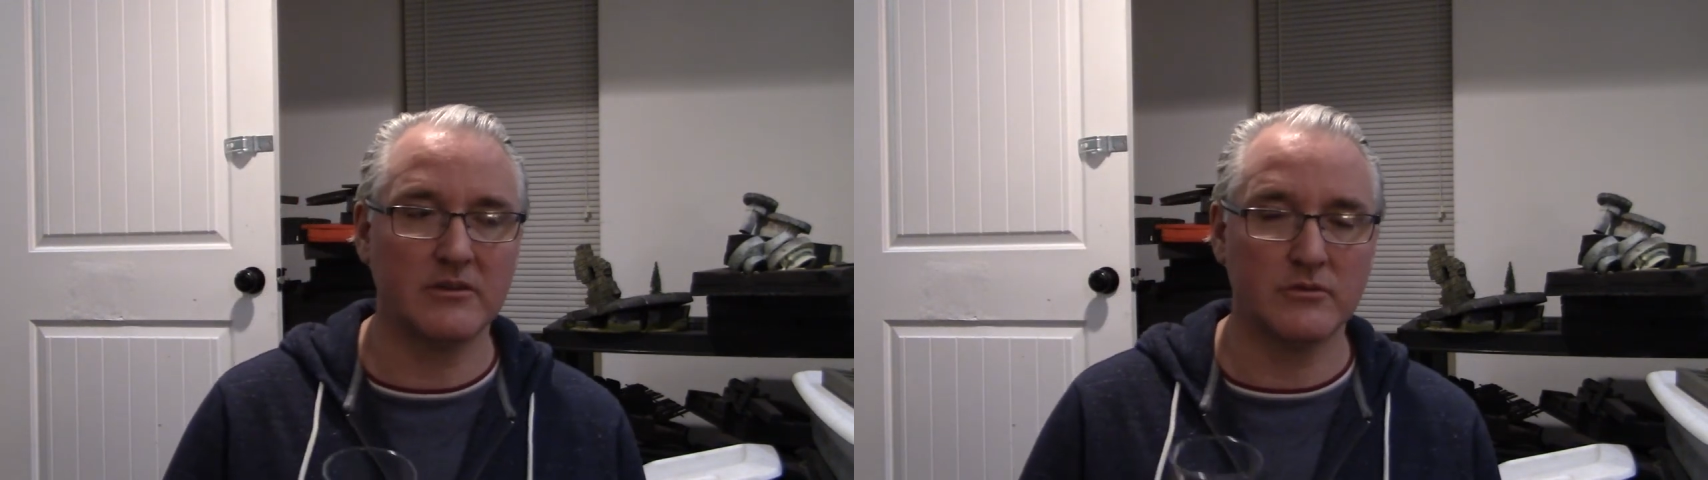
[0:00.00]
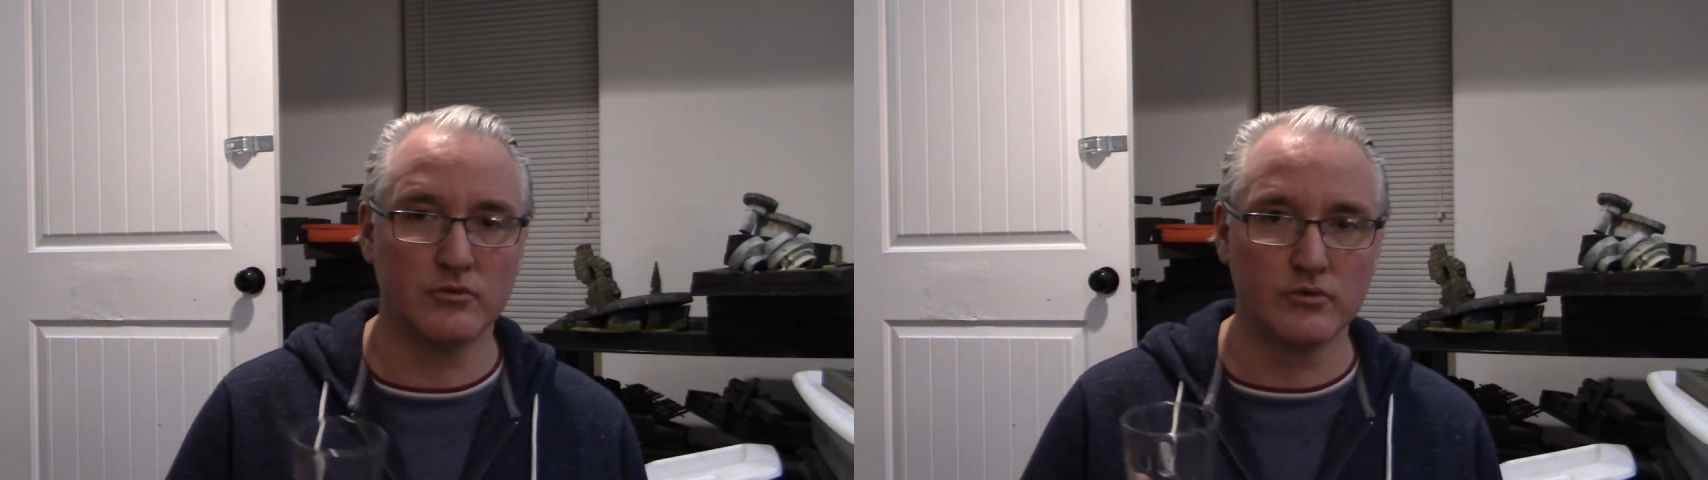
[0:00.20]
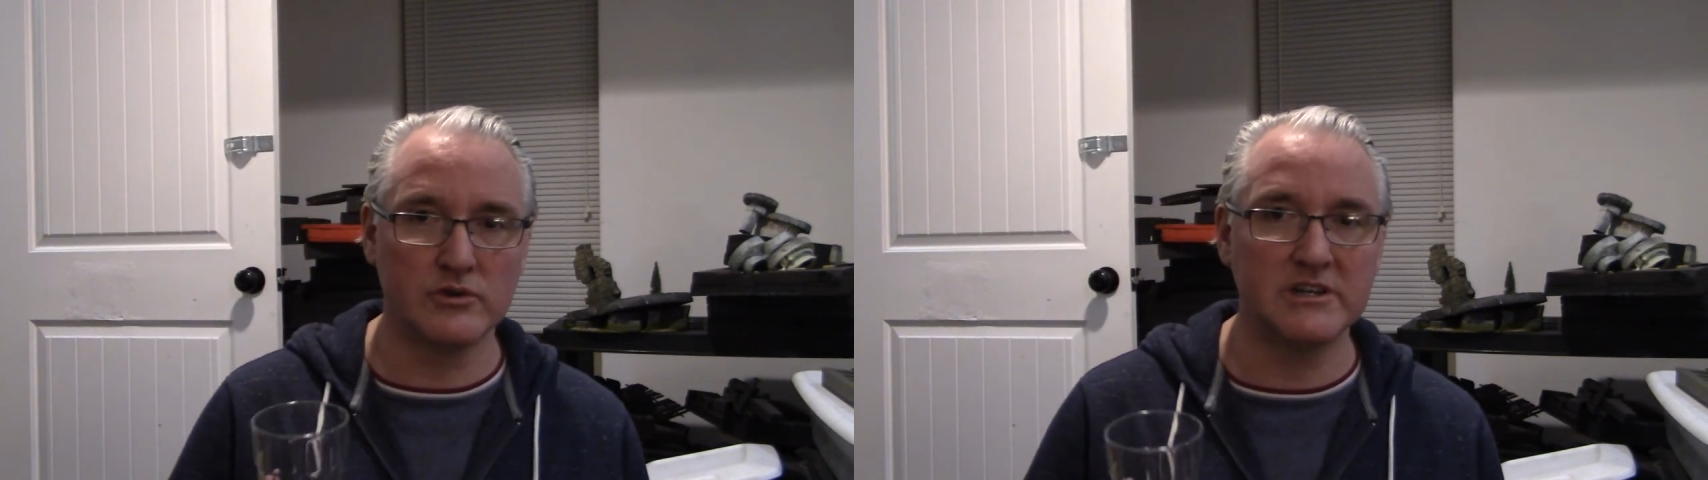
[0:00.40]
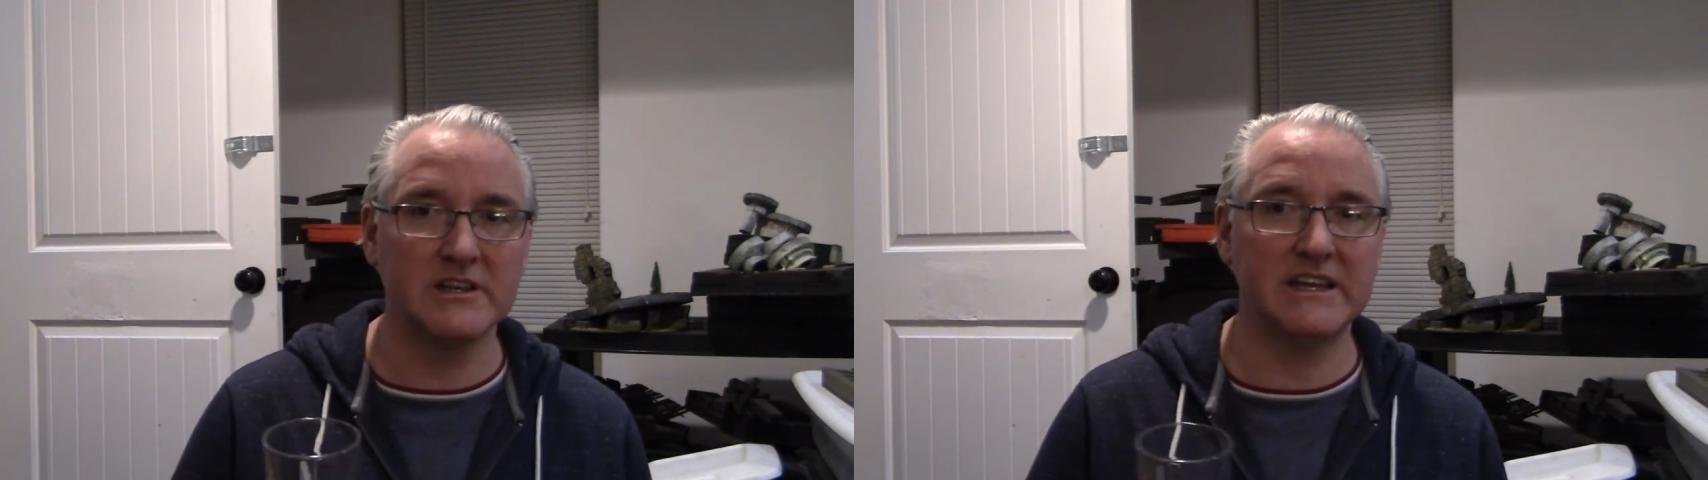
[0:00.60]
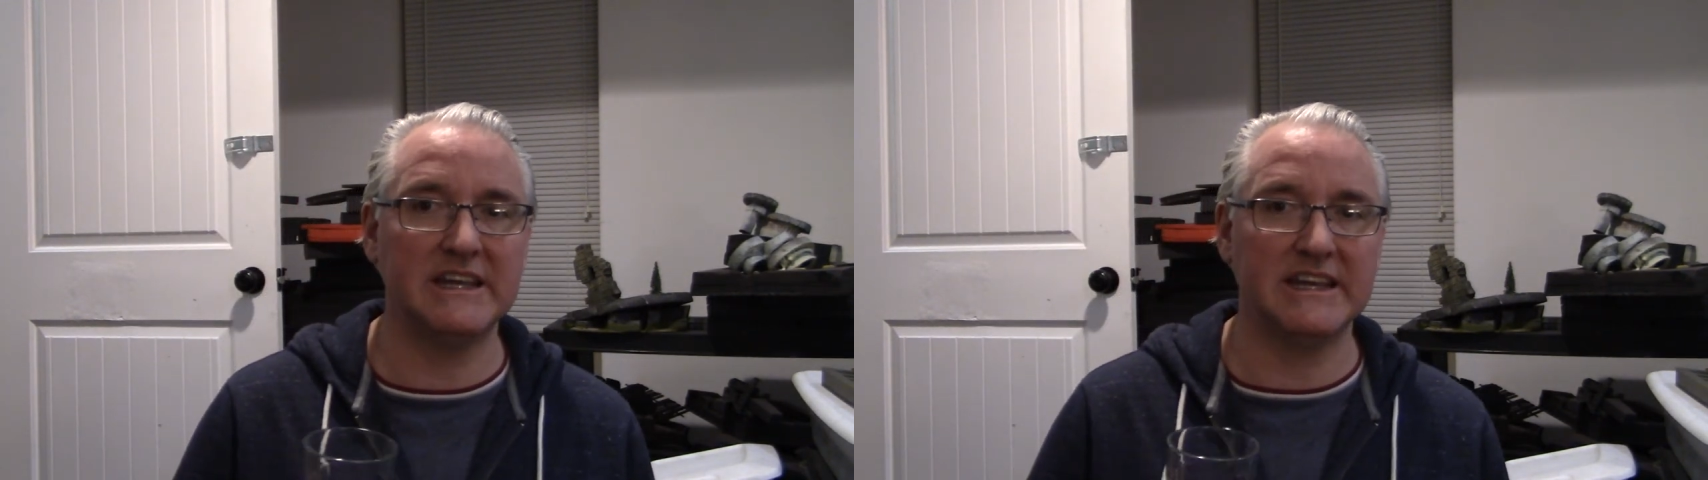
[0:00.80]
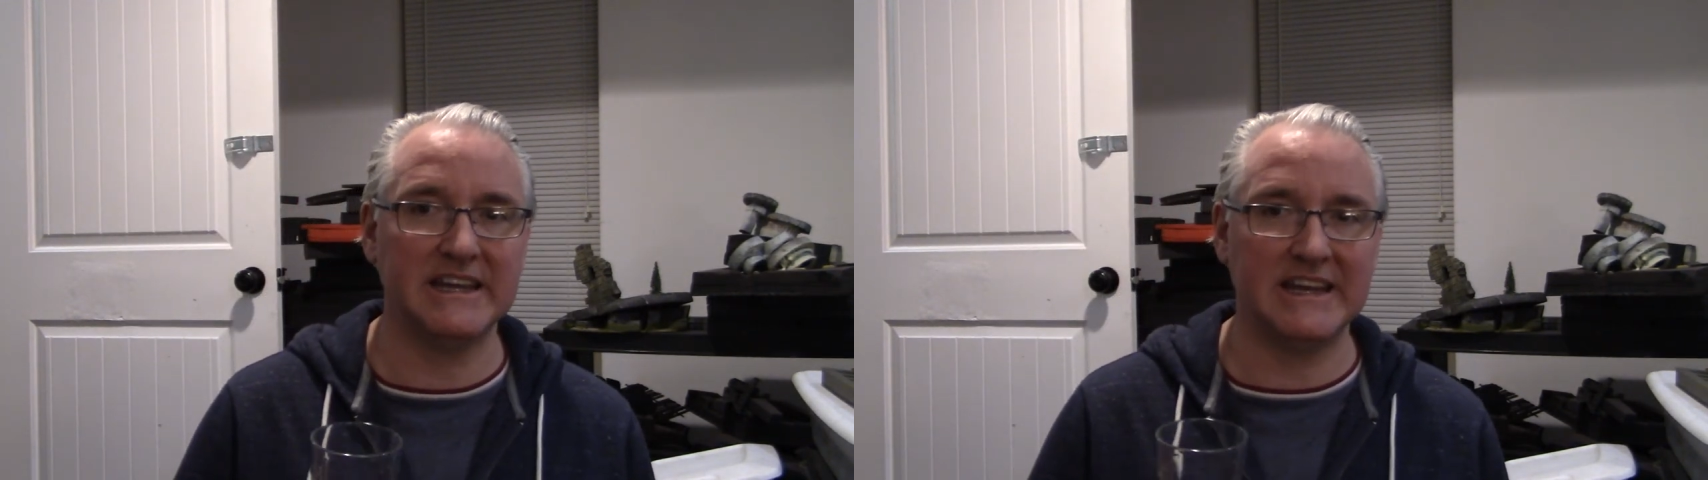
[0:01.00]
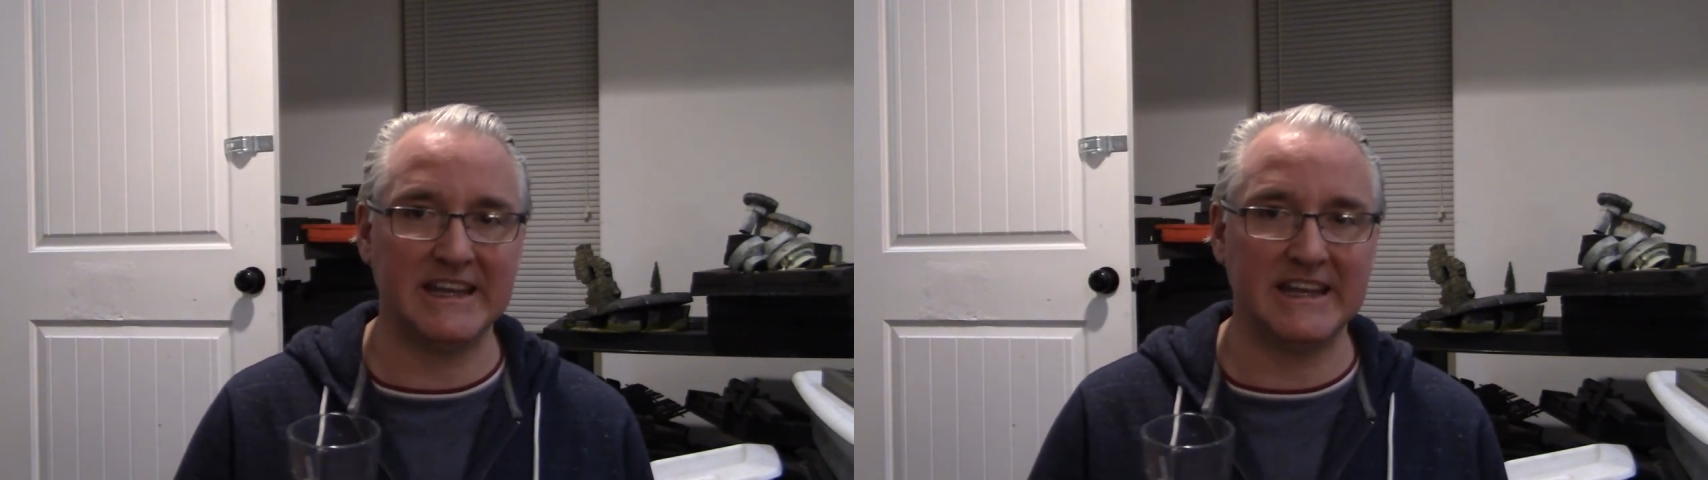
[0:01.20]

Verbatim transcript: really getting